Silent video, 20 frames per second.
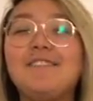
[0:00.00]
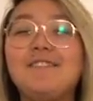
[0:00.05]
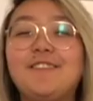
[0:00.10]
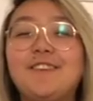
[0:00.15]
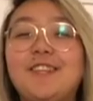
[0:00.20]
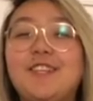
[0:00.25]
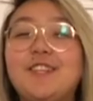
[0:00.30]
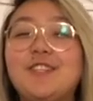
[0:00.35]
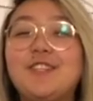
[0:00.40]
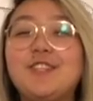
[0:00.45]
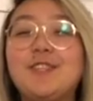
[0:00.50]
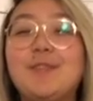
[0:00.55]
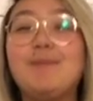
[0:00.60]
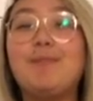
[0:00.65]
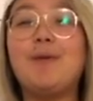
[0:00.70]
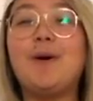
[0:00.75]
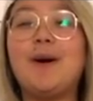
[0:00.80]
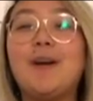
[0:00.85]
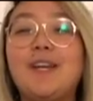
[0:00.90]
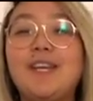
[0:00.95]
I finished the
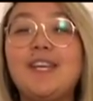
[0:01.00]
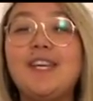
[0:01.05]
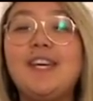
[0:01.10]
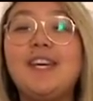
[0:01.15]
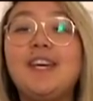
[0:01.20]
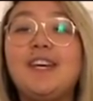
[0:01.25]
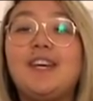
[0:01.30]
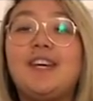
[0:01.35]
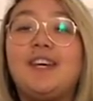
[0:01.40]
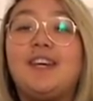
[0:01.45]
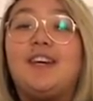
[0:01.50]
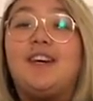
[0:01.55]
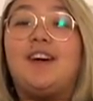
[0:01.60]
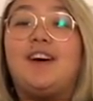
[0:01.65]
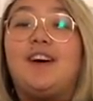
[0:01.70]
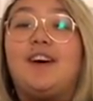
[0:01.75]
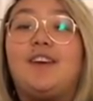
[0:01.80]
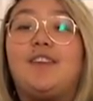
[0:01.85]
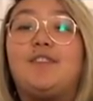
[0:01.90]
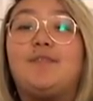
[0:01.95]
body
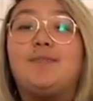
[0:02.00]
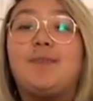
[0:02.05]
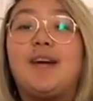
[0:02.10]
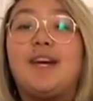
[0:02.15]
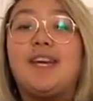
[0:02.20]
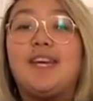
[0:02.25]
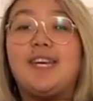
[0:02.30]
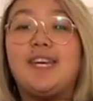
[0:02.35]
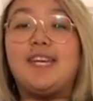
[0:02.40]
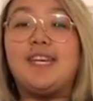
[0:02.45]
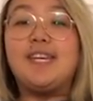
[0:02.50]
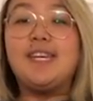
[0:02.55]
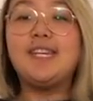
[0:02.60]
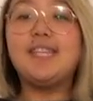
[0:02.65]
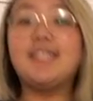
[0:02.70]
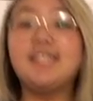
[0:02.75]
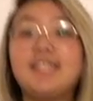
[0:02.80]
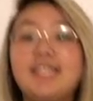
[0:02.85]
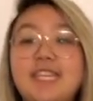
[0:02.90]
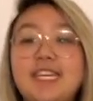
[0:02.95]
of my
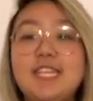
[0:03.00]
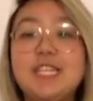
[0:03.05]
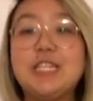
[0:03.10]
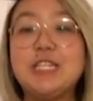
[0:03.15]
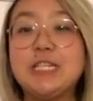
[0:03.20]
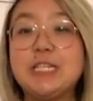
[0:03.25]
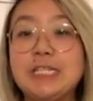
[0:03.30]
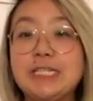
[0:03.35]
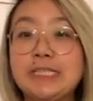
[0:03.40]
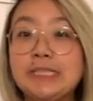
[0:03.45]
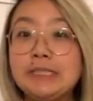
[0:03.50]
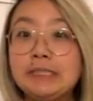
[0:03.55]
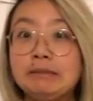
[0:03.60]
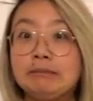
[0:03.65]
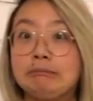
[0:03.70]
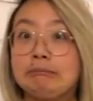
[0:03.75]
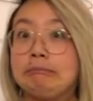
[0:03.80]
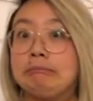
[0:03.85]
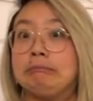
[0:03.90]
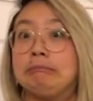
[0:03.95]
Ixchel
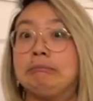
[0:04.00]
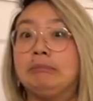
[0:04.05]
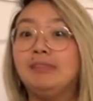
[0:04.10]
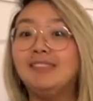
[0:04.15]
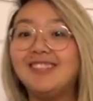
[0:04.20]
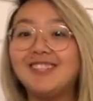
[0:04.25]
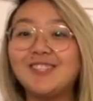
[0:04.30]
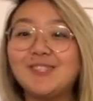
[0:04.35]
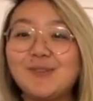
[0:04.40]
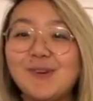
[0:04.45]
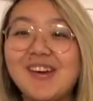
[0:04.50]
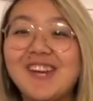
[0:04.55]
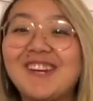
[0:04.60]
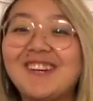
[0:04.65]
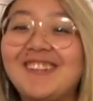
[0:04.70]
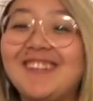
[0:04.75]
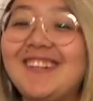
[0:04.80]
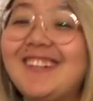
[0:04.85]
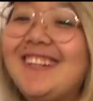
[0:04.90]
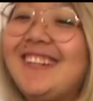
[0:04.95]

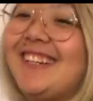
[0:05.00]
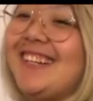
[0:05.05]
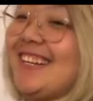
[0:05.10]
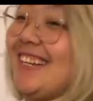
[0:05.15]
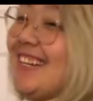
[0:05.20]
sweater.